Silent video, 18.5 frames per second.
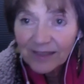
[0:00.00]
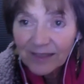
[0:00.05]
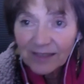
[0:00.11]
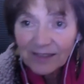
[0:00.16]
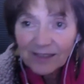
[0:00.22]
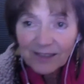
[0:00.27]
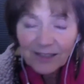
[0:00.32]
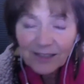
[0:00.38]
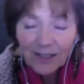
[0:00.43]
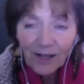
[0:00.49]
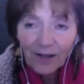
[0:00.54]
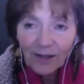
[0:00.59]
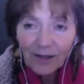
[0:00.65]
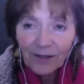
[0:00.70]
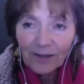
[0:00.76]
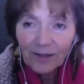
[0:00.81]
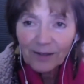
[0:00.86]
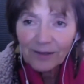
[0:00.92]

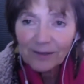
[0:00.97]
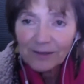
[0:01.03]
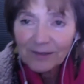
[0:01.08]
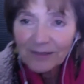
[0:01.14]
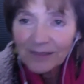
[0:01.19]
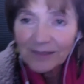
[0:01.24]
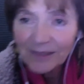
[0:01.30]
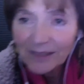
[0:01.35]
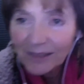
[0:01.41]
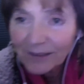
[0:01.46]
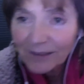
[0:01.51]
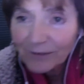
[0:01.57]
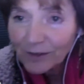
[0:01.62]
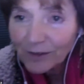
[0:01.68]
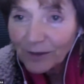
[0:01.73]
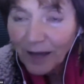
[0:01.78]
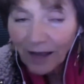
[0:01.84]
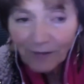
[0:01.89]
So,
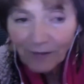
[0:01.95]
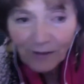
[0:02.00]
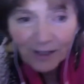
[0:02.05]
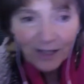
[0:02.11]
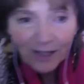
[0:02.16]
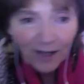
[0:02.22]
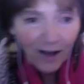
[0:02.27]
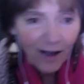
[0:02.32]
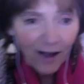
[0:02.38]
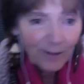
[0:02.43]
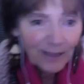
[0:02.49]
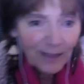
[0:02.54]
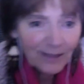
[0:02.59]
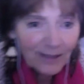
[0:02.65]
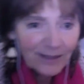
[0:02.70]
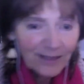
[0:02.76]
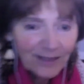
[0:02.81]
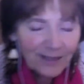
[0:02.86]
you have any
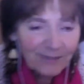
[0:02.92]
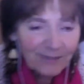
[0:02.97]
comments?